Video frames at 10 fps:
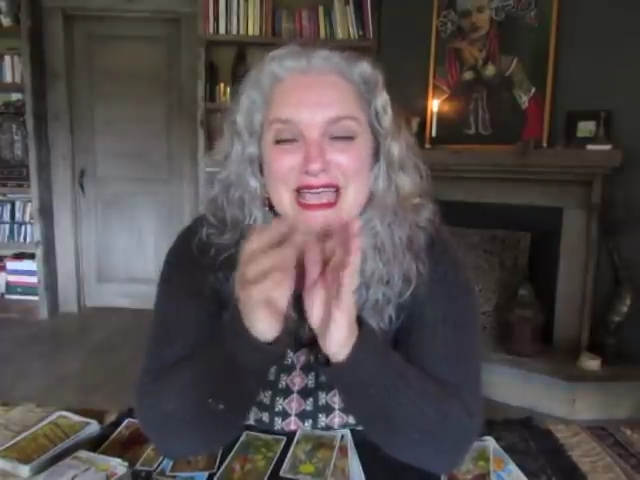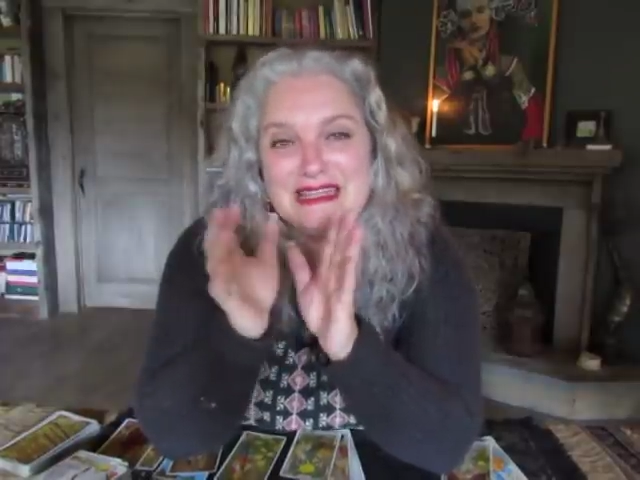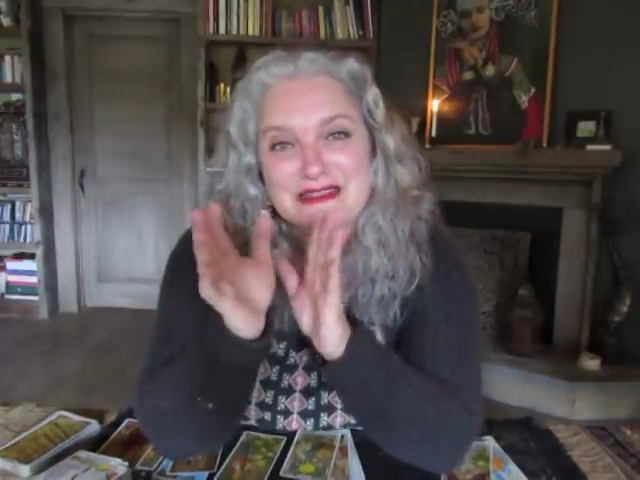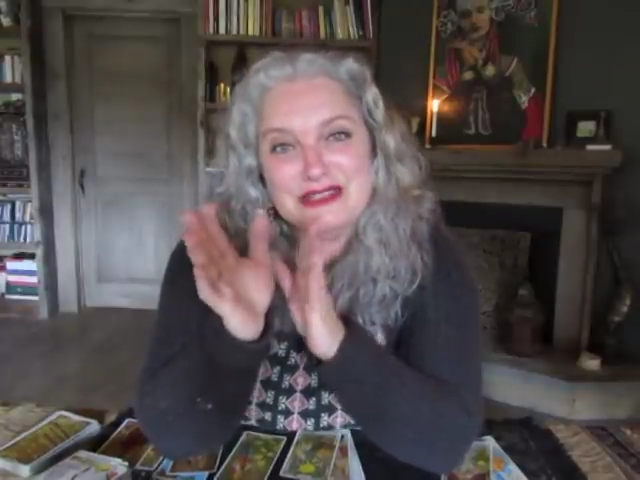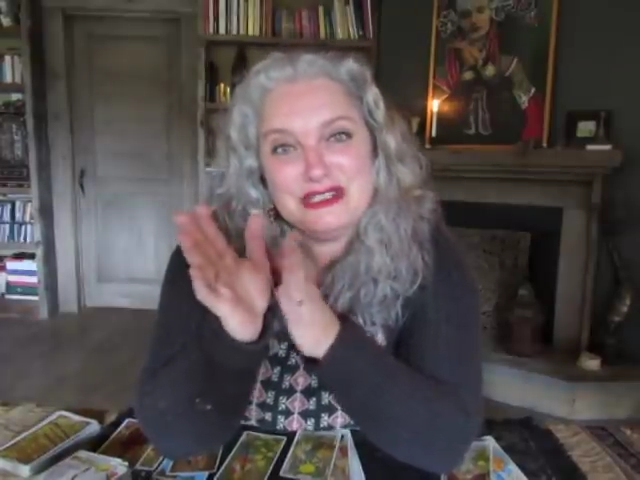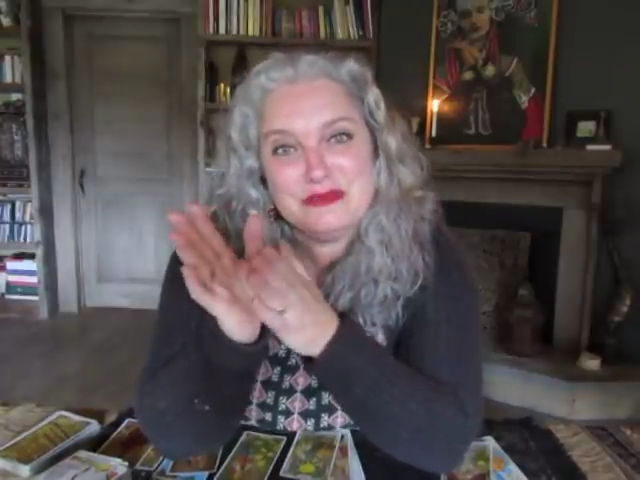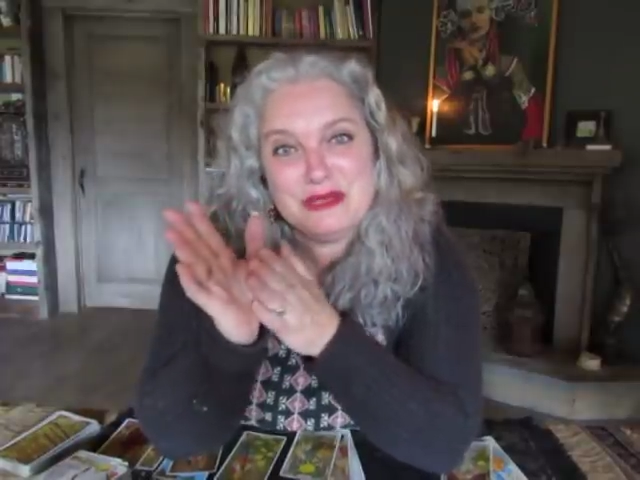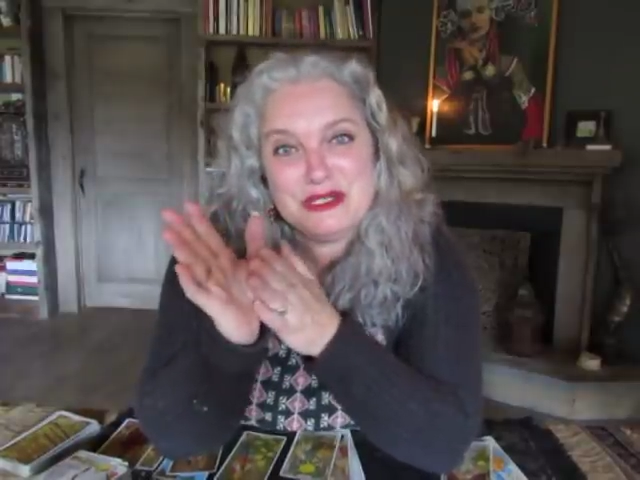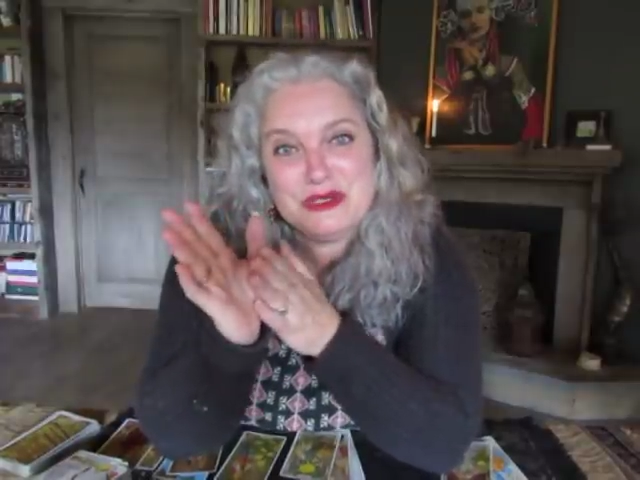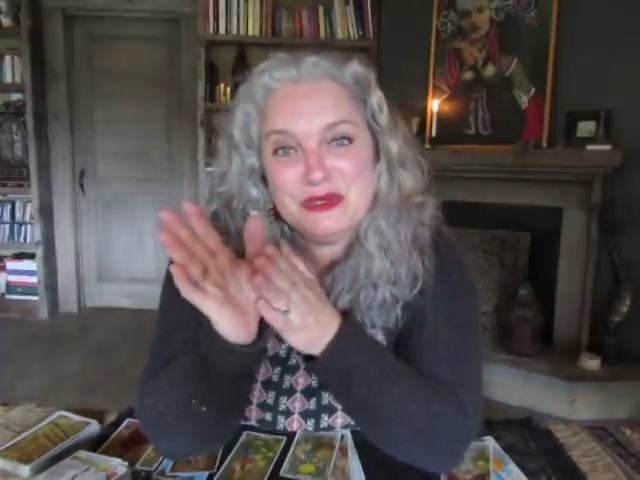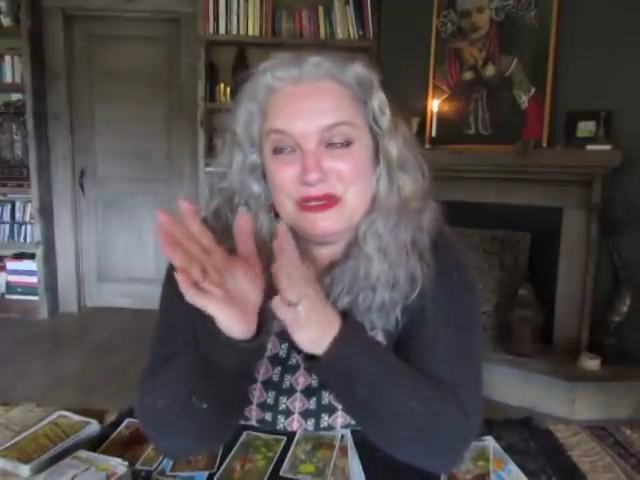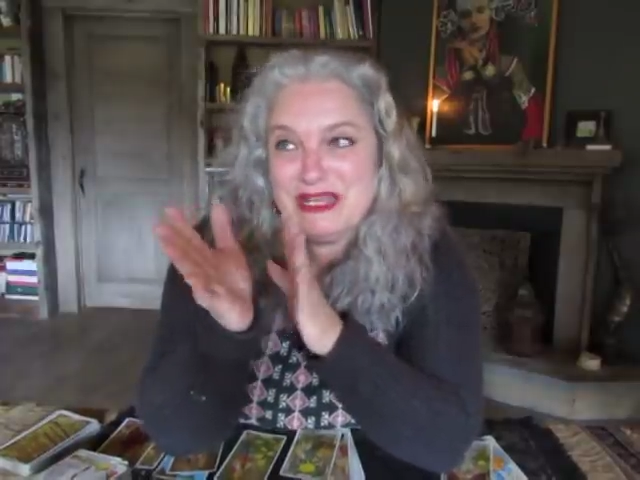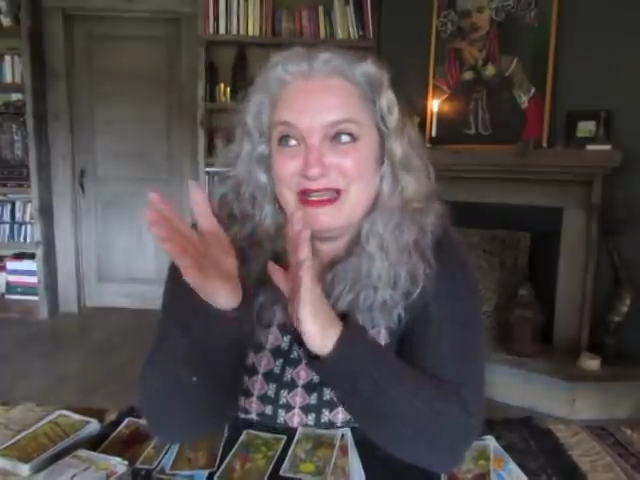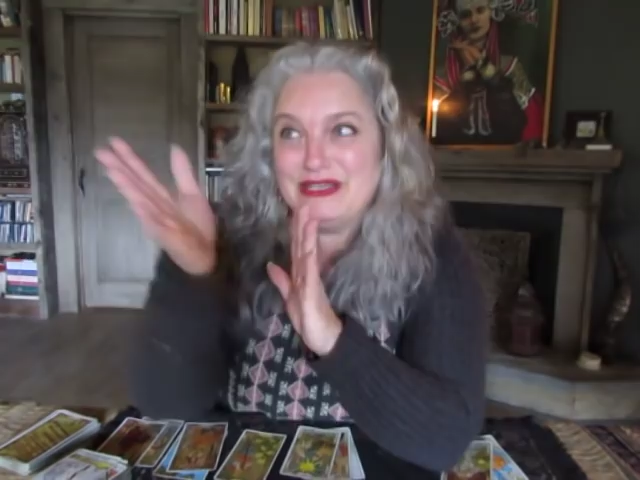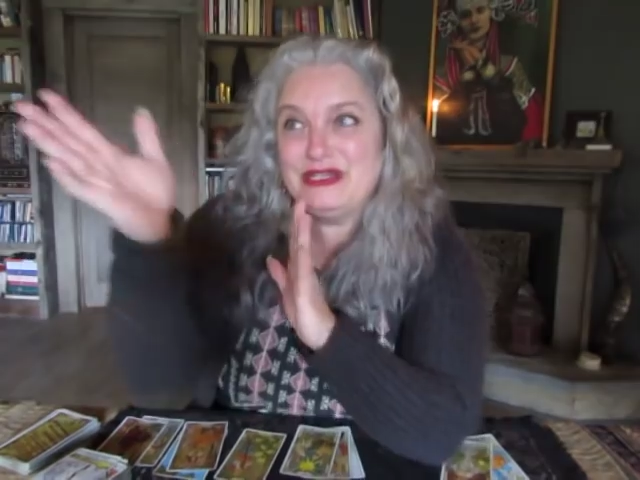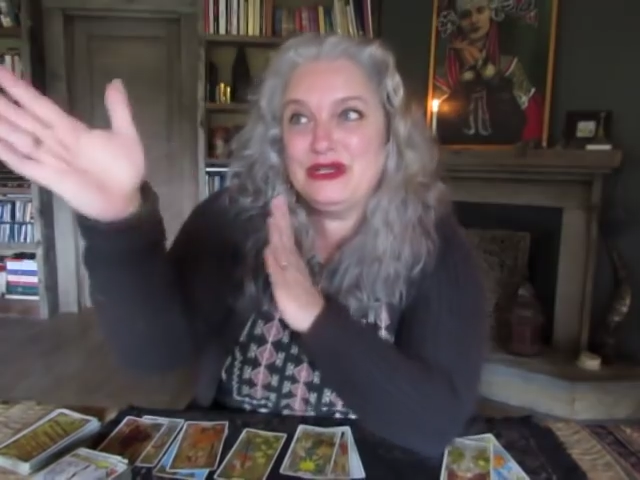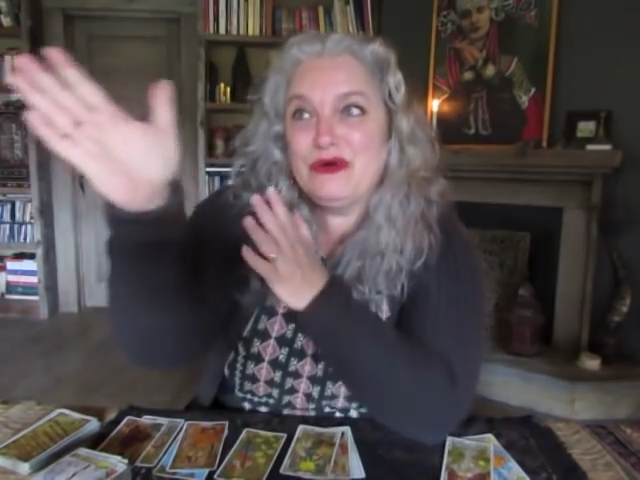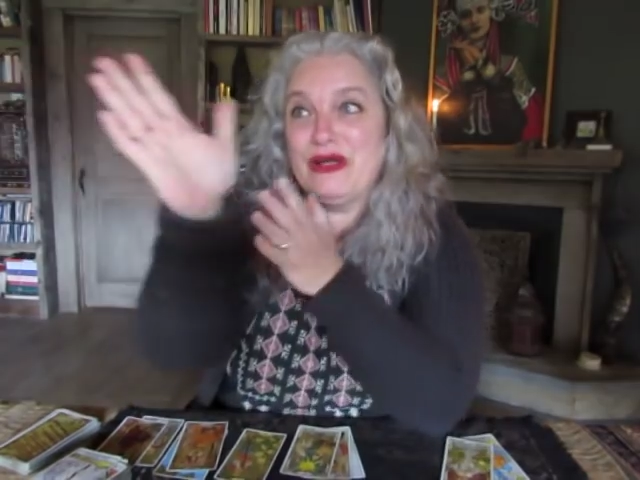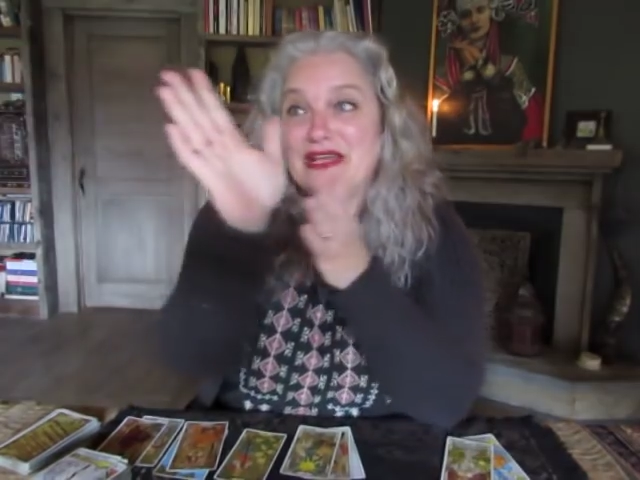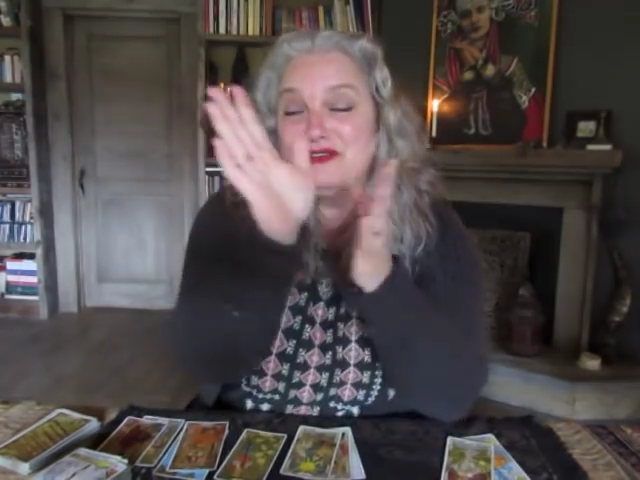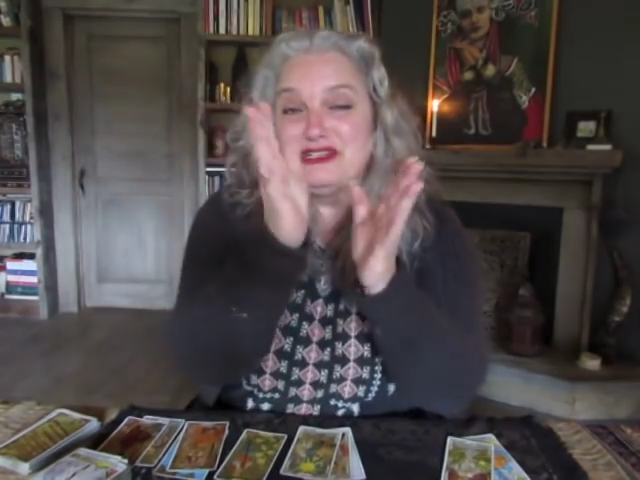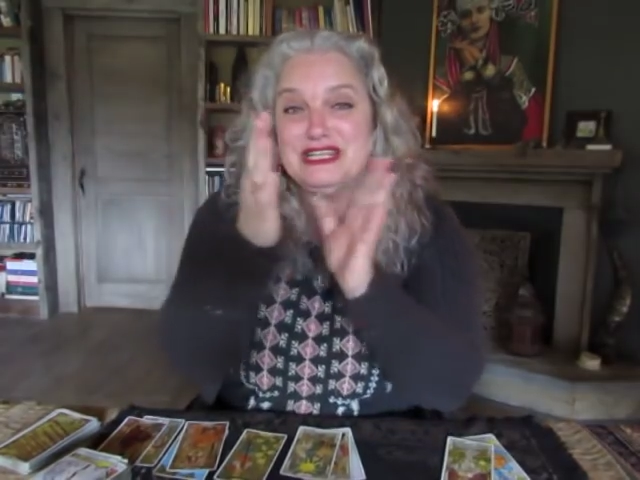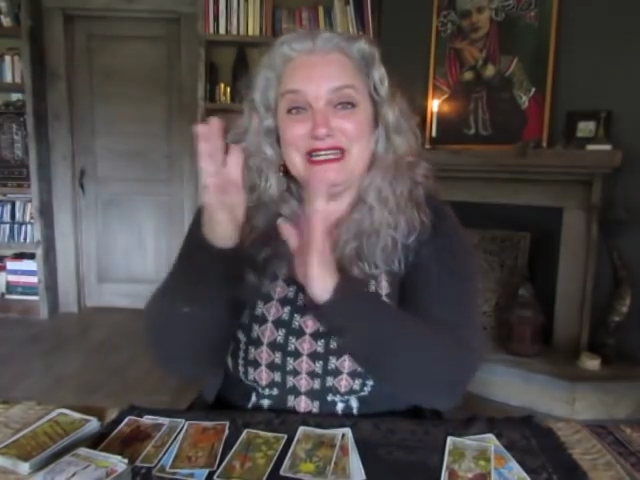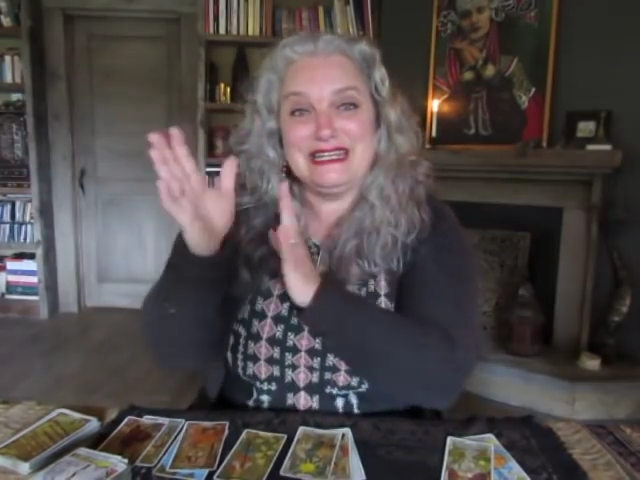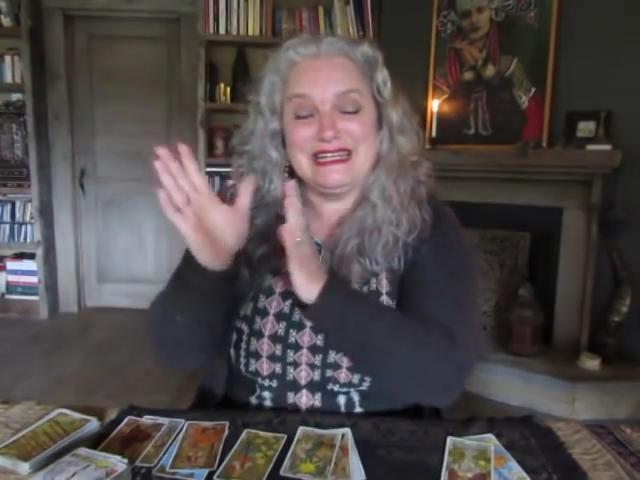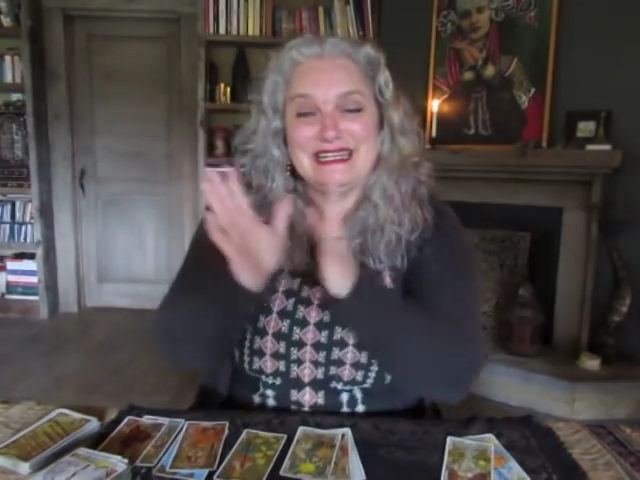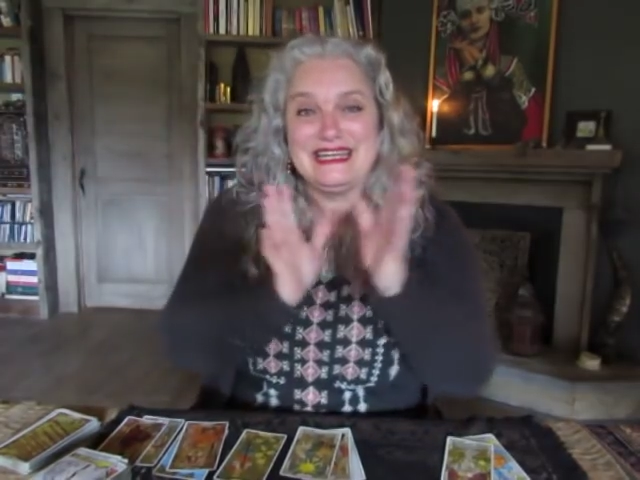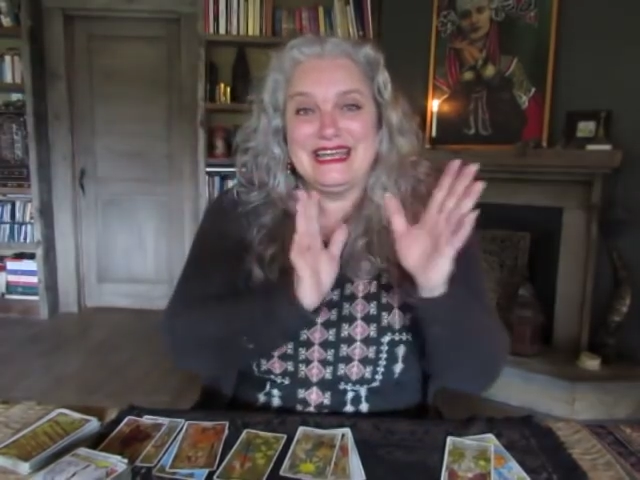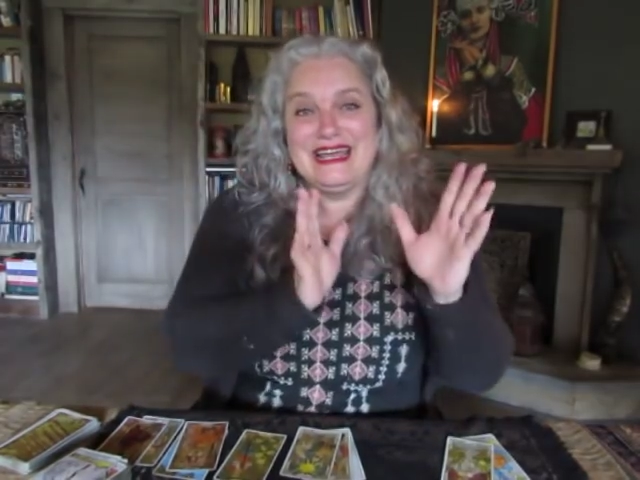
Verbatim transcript: and the special, you know, energetic